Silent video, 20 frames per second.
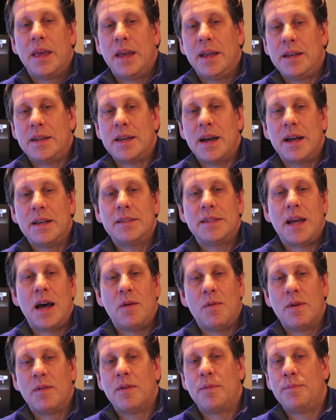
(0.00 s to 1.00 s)
It does,
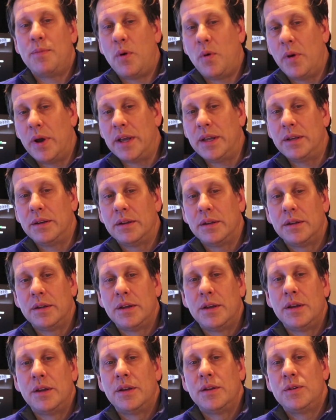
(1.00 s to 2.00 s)
however, point
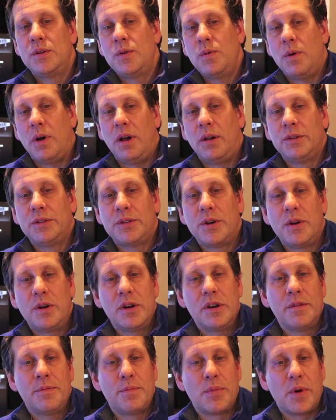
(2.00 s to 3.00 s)
to
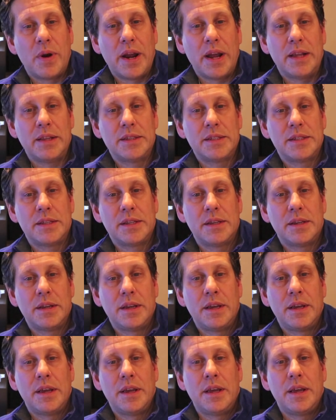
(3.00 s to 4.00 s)
alternative brands
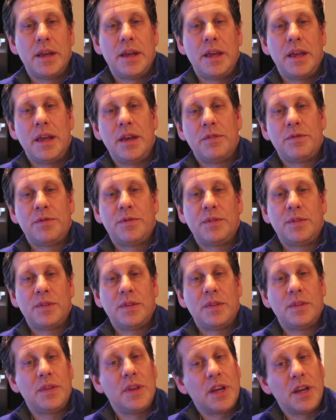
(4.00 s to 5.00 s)
if
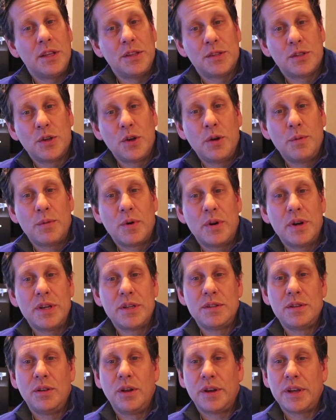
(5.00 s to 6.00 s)
the consumer
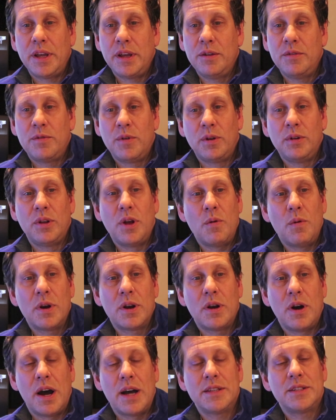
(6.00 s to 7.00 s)
is looking for lower
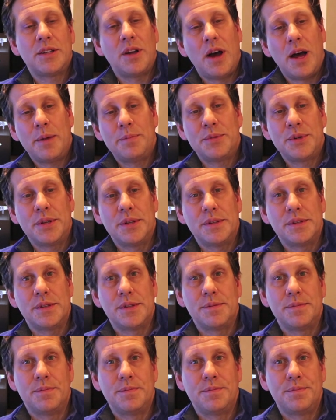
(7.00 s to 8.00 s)
cost
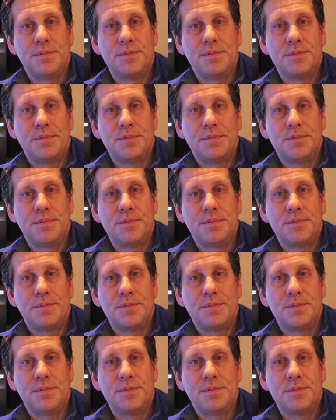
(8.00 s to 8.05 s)
options.